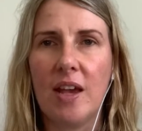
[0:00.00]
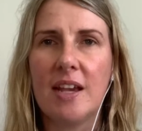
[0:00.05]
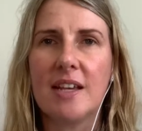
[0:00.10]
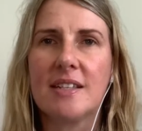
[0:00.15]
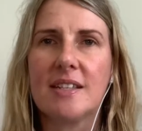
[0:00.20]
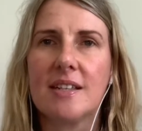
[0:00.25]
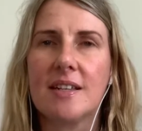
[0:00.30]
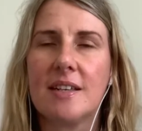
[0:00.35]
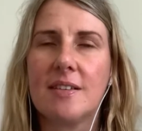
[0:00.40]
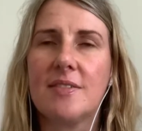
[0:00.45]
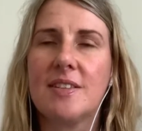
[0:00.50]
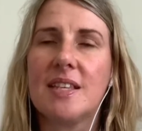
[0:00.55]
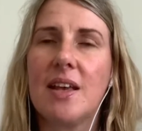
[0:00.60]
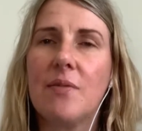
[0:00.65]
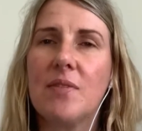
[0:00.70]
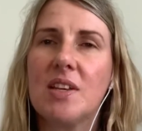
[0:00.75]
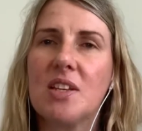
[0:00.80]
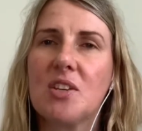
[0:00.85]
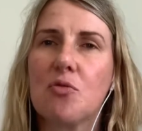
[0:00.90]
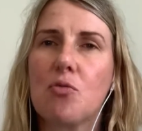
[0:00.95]
So that if
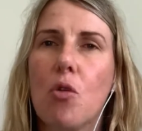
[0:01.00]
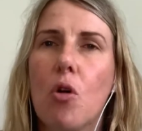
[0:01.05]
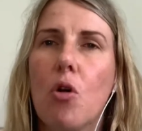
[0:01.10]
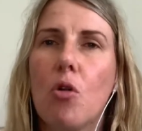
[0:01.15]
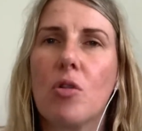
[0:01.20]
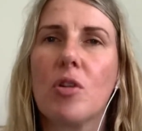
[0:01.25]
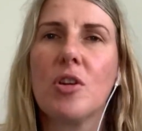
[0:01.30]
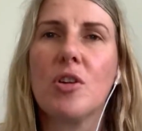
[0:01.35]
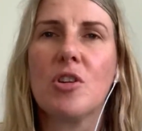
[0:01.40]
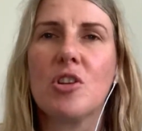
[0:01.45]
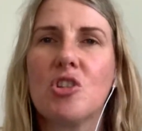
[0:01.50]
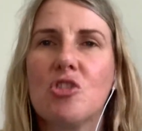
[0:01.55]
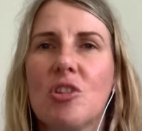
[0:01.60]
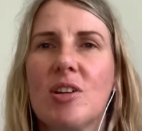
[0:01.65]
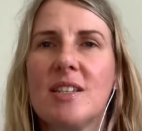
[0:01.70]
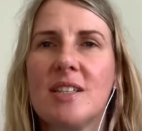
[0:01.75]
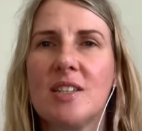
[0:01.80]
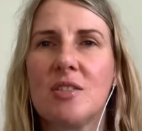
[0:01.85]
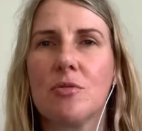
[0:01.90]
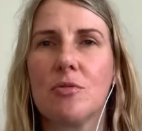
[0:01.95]
something's wrong, you can
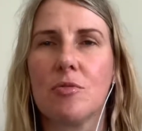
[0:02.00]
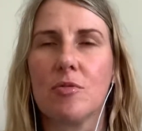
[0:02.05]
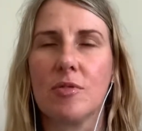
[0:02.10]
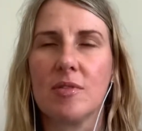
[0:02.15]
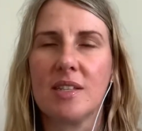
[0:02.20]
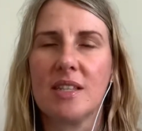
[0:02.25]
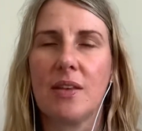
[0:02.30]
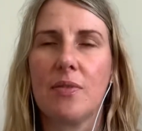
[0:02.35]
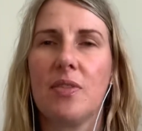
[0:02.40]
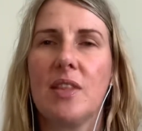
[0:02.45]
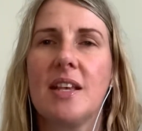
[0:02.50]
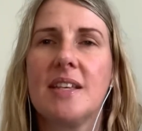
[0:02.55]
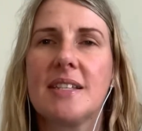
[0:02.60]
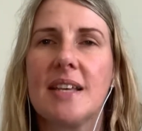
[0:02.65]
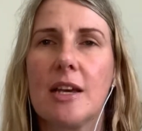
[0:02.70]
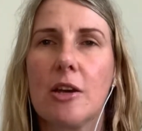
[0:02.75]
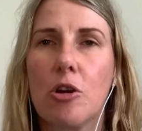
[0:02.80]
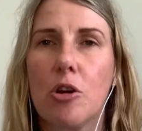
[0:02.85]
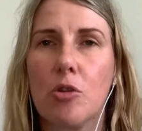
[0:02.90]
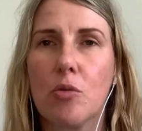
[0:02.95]
trust you, or things
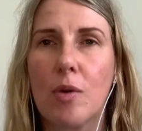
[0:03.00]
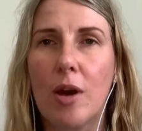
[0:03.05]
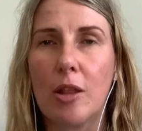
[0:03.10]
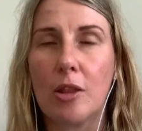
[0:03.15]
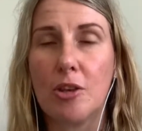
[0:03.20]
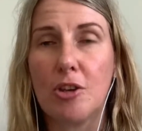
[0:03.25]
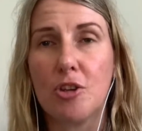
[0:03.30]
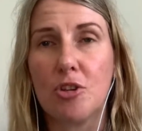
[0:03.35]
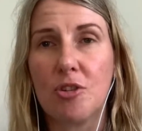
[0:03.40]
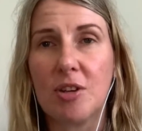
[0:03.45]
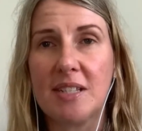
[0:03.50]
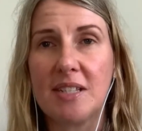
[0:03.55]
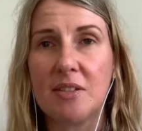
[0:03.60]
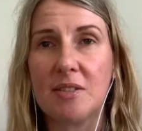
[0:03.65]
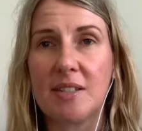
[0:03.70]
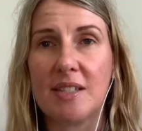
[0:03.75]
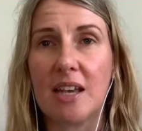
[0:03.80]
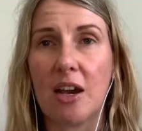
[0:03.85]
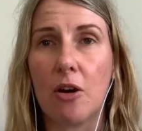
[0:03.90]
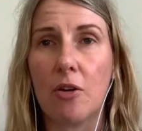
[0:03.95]
aren't going well, you can trust
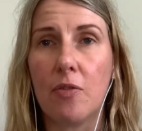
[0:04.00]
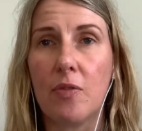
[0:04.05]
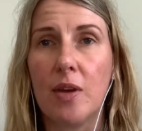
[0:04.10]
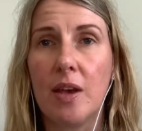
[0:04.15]
yourself